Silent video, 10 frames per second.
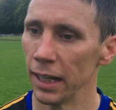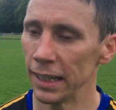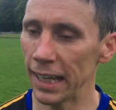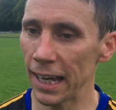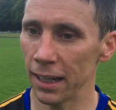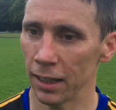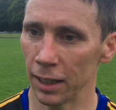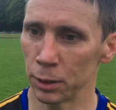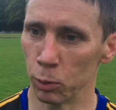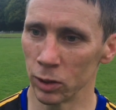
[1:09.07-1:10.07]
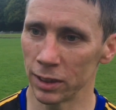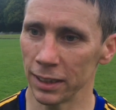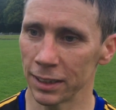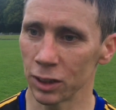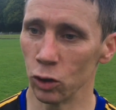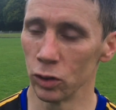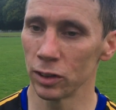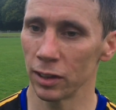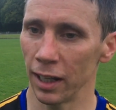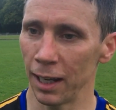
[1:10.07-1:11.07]
Yeah, I suppose it's good.
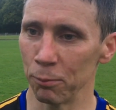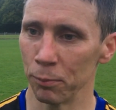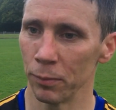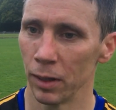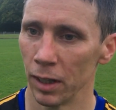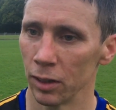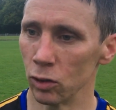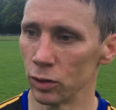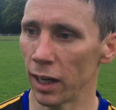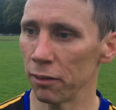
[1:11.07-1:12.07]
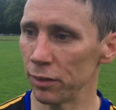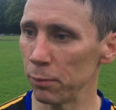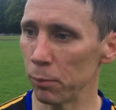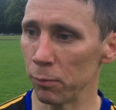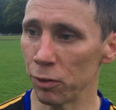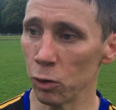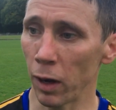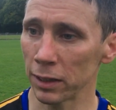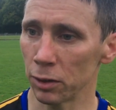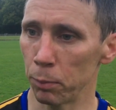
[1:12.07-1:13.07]
Good to have them few
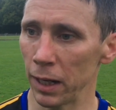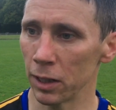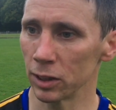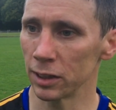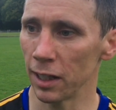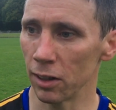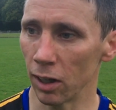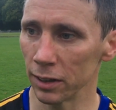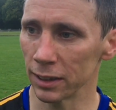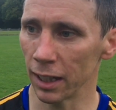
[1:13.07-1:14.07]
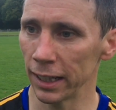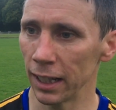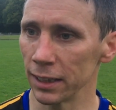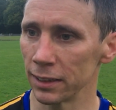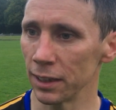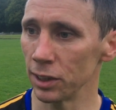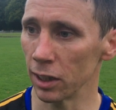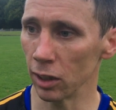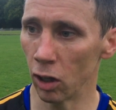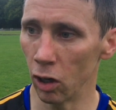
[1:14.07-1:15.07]
extra players there on the sidelines that you
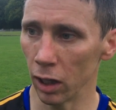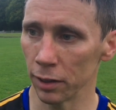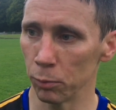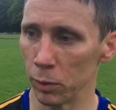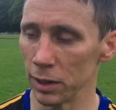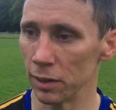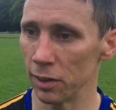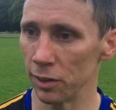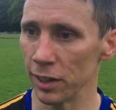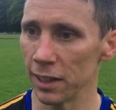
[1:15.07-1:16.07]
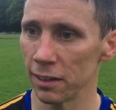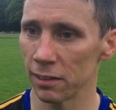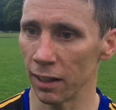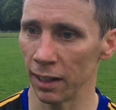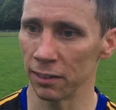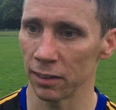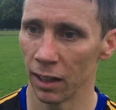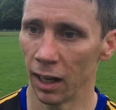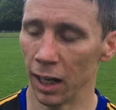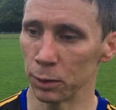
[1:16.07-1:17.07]
can call on them when they're needed. And
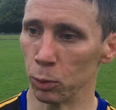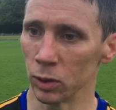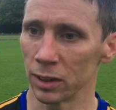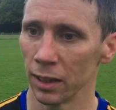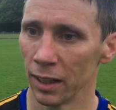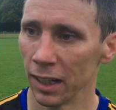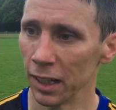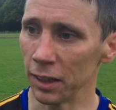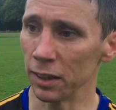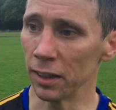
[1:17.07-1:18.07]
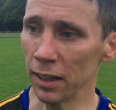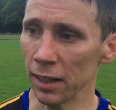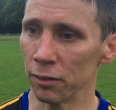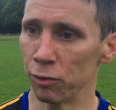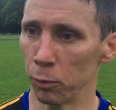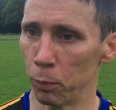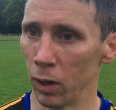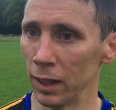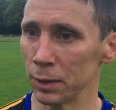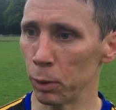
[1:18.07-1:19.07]
I suppose in
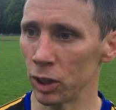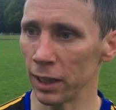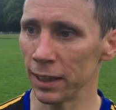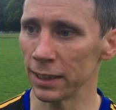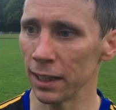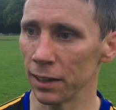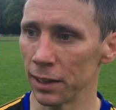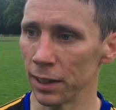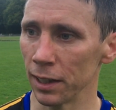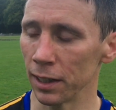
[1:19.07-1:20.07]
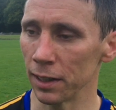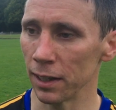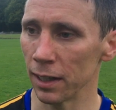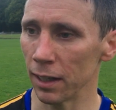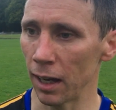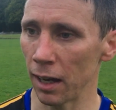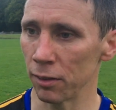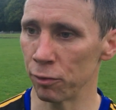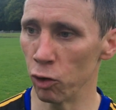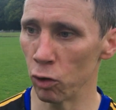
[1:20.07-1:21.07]
football, and especially at this end of the
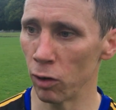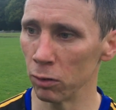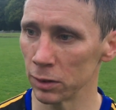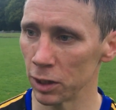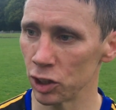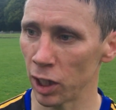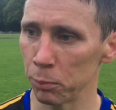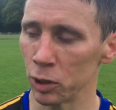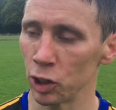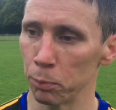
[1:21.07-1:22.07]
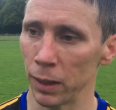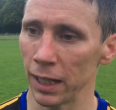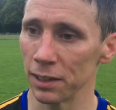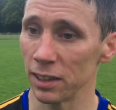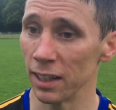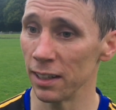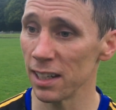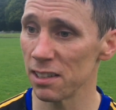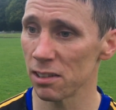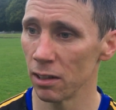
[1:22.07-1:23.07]
4 rounds of the championship played, you
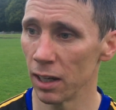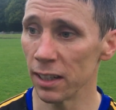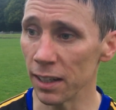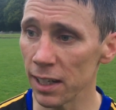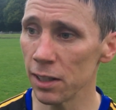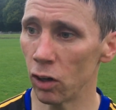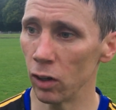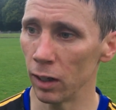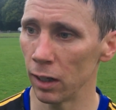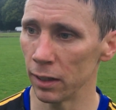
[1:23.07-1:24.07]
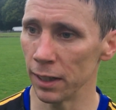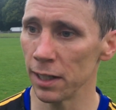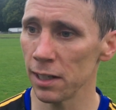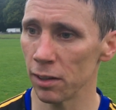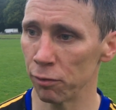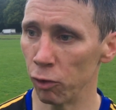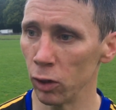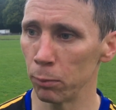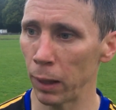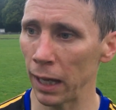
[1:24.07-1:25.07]
need a
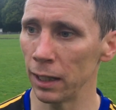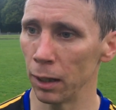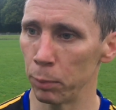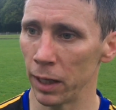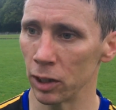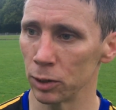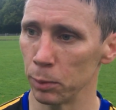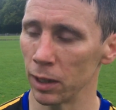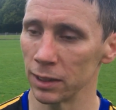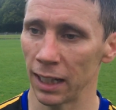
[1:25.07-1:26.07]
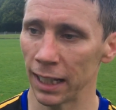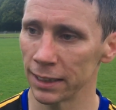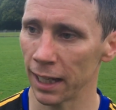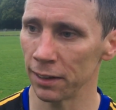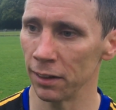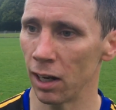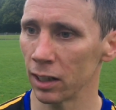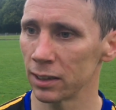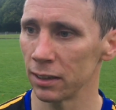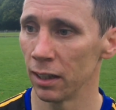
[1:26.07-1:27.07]
full panel of players, because lads get
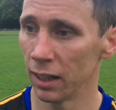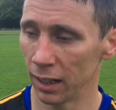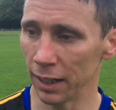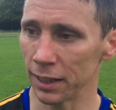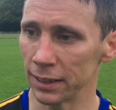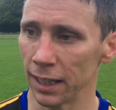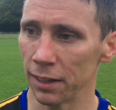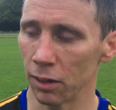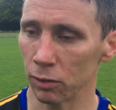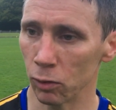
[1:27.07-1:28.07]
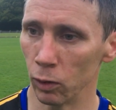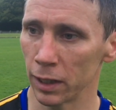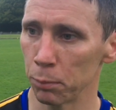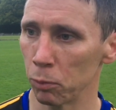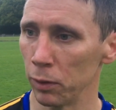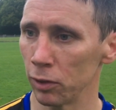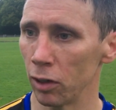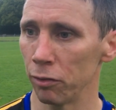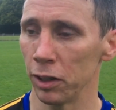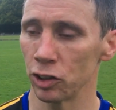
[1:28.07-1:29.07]
knocks. Like you said, our goalkeeper went
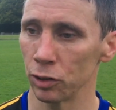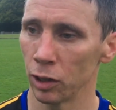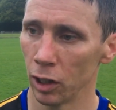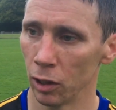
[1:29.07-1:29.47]
off injured.